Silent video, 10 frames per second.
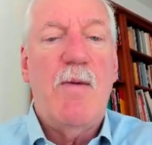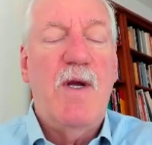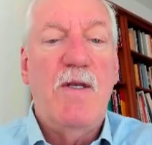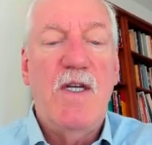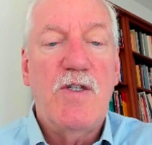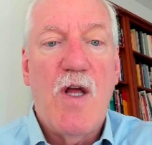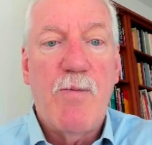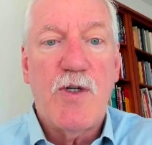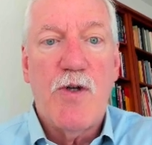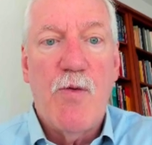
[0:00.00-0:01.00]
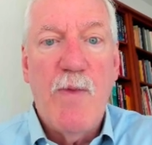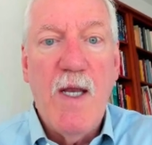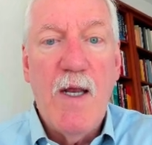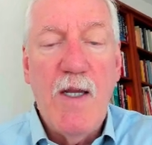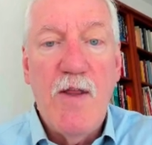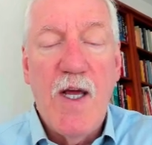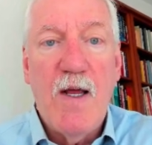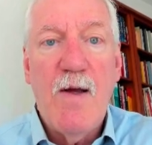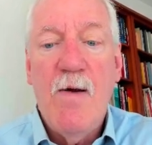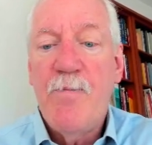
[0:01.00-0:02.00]
I mean, these numbers don't mean
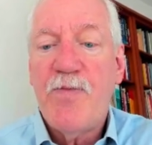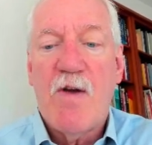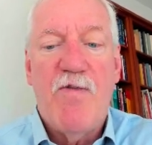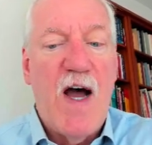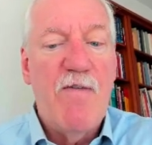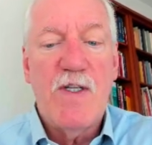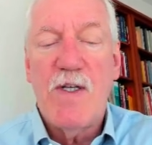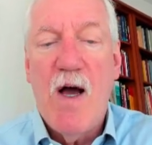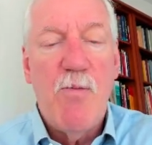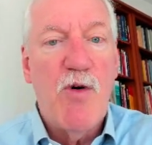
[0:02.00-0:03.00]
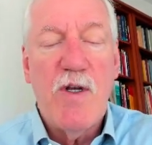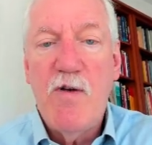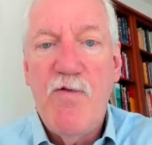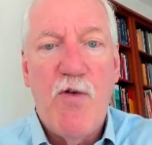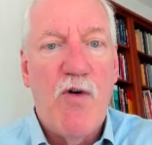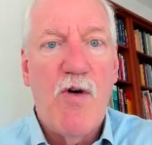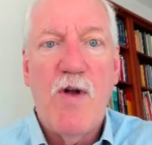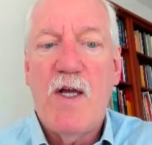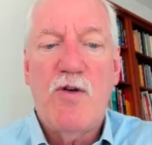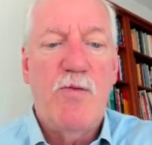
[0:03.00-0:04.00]
anything. 5 is not more than
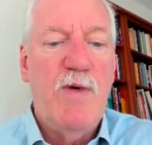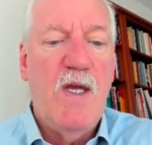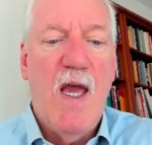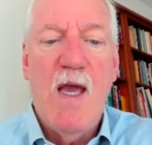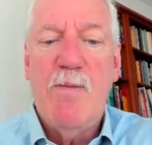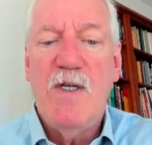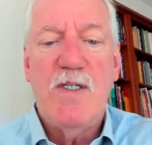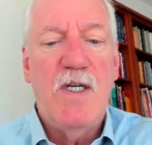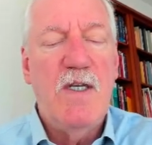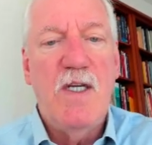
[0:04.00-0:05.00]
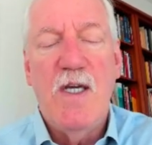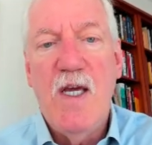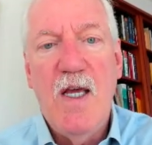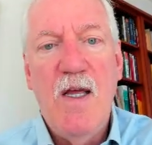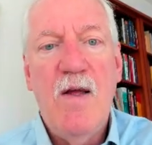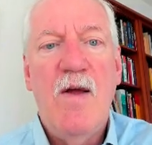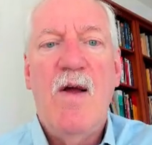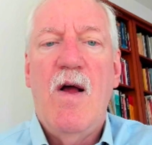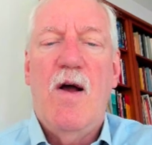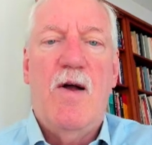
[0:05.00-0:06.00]
4. It could be A, B, C, D, E.
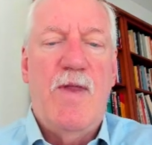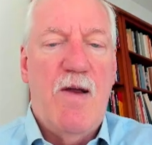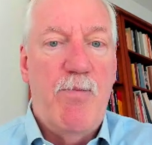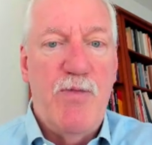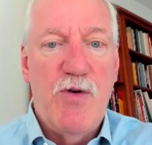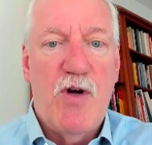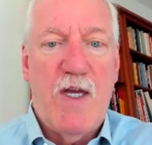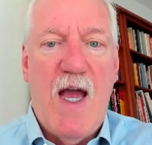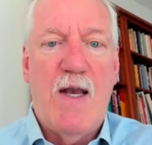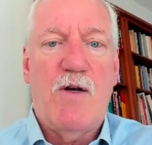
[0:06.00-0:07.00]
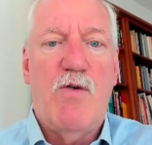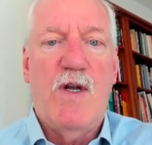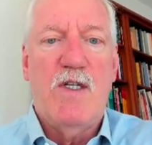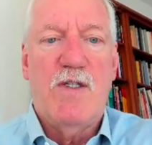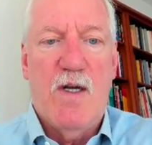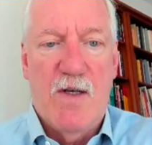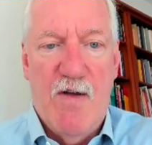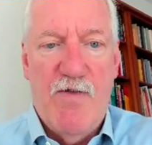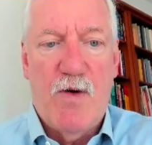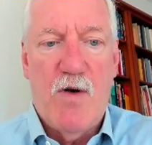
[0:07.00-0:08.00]
They're pure categories. They're
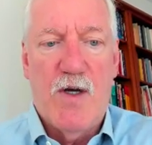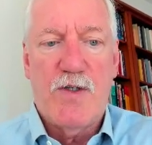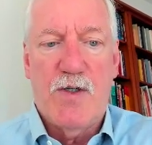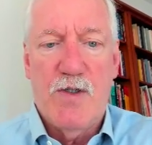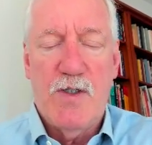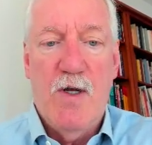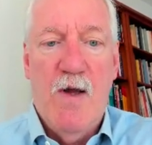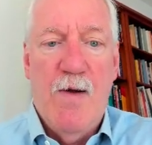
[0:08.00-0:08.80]
different clusters.